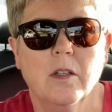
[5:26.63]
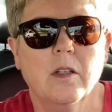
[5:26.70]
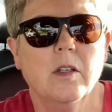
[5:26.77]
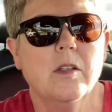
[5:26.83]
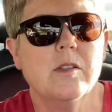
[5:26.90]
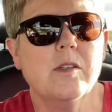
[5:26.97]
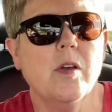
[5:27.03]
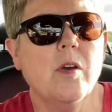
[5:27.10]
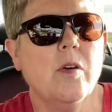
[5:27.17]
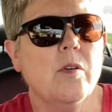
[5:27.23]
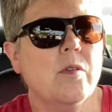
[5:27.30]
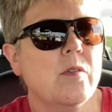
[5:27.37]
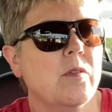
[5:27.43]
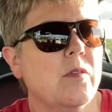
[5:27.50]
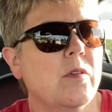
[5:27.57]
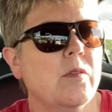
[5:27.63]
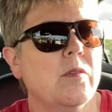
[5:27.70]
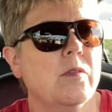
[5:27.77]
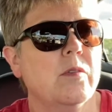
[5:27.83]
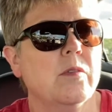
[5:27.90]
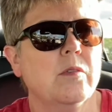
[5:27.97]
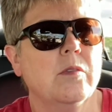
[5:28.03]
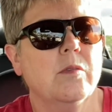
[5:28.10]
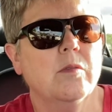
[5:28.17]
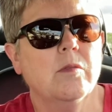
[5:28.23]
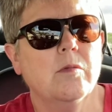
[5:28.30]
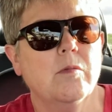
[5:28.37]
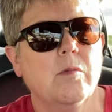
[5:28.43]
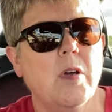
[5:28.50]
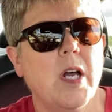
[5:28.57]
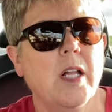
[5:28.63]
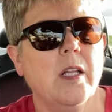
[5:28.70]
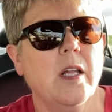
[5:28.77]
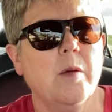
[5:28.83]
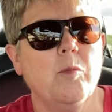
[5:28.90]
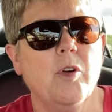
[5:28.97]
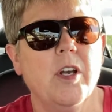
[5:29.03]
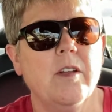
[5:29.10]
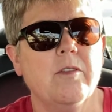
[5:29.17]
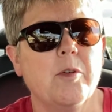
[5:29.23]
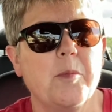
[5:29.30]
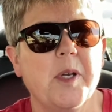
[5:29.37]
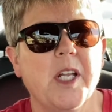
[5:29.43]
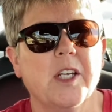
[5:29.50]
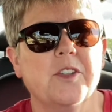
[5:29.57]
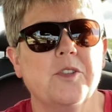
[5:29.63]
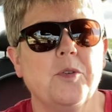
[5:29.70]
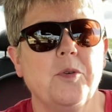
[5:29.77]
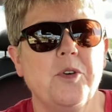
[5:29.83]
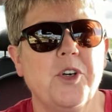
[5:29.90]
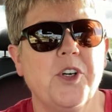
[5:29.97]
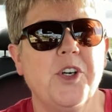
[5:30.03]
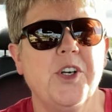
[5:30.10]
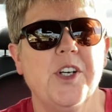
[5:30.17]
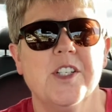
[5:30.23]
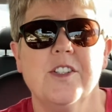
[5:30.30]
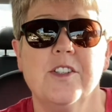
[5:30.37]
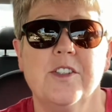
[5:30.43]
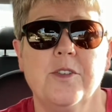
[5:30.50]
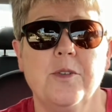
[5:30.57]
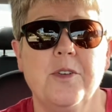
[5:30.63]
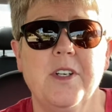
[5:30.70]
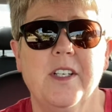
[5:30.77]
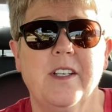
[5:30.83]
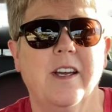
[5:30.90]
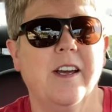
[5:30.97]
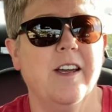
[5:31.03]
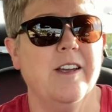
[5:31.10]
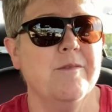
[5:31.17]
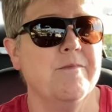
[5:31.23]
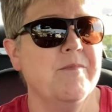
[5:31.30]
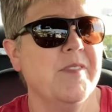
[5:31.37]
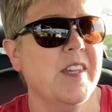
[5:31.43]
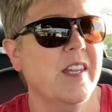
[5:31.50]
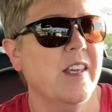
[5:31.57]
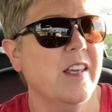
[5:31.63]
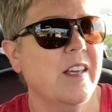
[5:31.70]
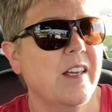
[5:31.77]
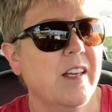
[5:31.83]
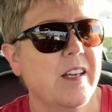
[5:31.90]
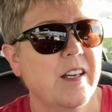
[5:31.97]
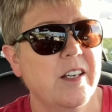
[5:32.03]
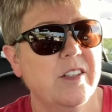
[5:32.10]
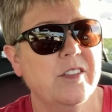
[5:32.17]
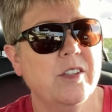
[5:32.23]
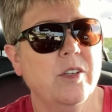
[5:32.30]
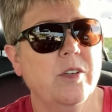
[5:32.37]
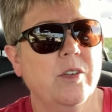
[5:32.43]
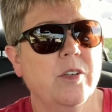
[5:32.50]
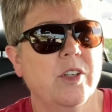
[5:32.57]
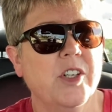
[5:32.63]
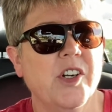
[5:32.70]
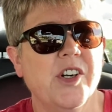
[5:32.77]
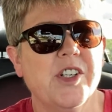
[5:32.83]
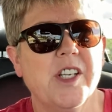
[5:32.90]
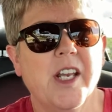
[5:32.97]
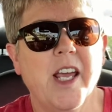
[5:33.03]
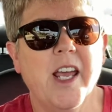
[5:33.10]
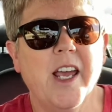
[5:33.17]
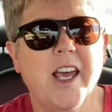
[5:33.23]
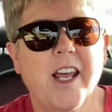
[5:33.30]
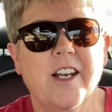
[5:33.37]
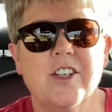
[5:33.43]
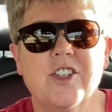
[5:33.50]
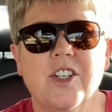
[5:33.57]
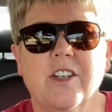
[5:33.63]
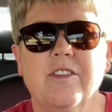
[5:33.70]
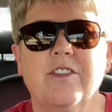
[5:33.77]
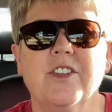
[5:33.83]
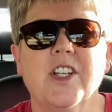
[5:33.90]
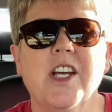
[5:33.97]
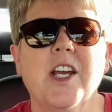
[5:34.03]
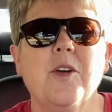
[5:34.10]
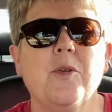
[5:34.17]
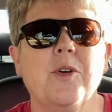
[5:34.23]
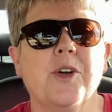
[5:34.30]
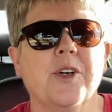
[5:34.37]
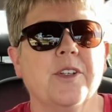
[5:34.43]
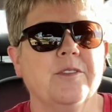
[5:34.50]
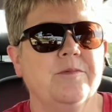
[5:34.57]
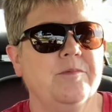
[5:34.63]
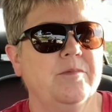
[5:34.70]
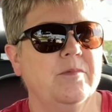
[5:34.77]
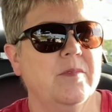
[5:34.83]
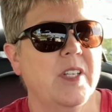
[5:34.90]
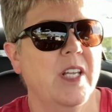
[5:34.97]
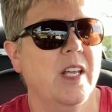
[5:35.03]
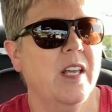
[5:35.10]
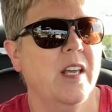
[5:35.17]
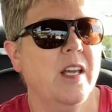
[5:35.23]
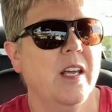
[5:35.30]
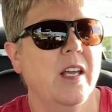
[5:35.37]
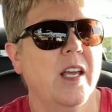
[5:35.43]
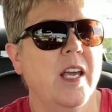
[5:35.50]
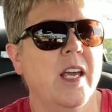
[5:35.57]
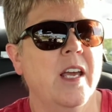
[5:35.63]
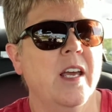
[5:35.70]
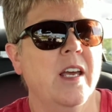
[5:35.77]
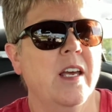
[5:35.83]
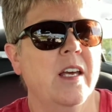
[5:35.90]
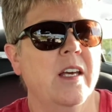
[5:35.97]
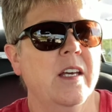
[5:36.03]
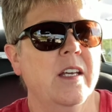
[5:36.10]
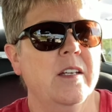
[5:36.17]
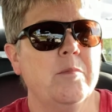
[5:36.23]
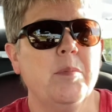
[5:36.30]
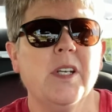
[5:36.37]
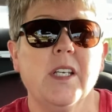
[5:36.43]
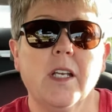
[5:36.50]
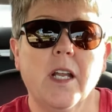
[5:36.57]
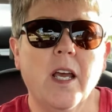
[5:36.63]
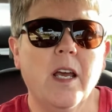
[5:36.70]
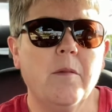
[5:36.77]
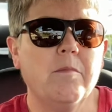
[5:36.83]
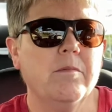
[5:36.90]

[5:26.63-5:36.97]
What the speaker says: So while I'm waiting for my next order, it's story time. So earlier today I had a Chick-fil-A order and picked it up,